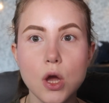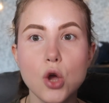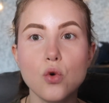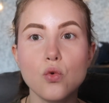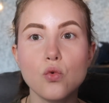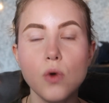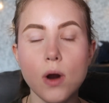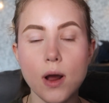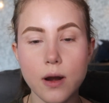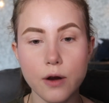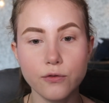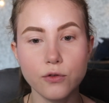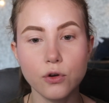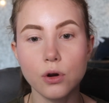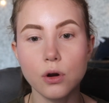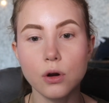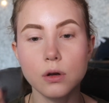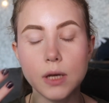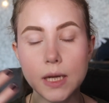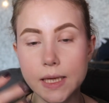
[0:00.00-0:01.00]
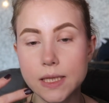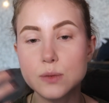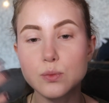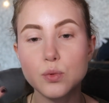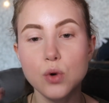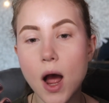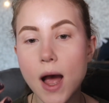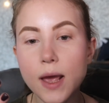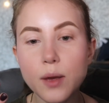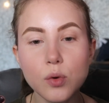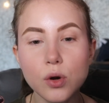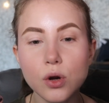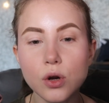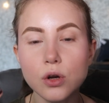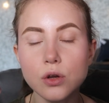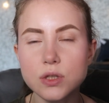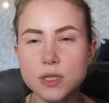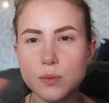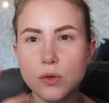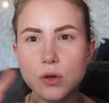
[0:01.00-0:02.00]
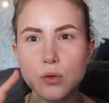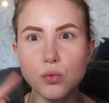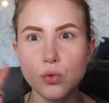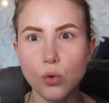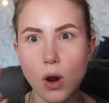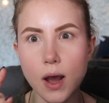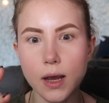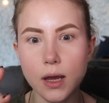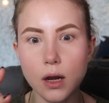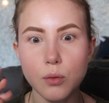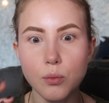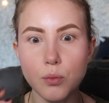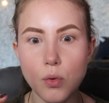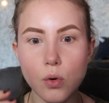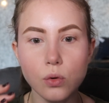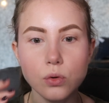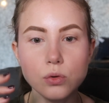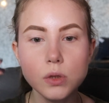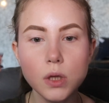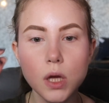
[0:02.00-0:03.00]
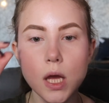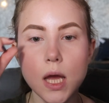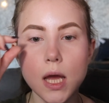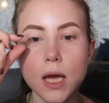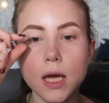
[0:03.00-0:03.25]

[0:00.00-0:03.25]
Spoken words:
right after NYX primer, something bright and bold,